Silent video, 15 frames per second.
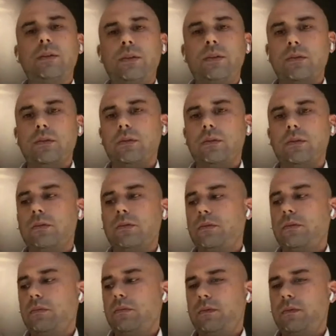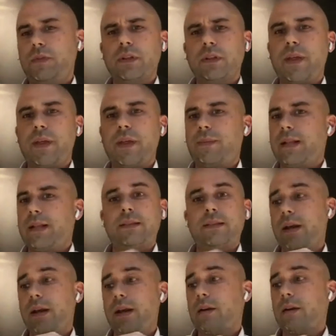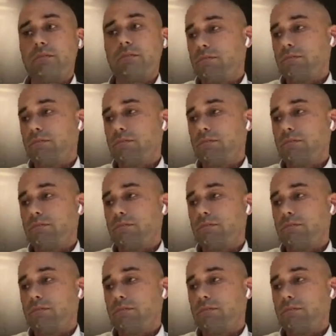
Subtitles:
to feel that that's their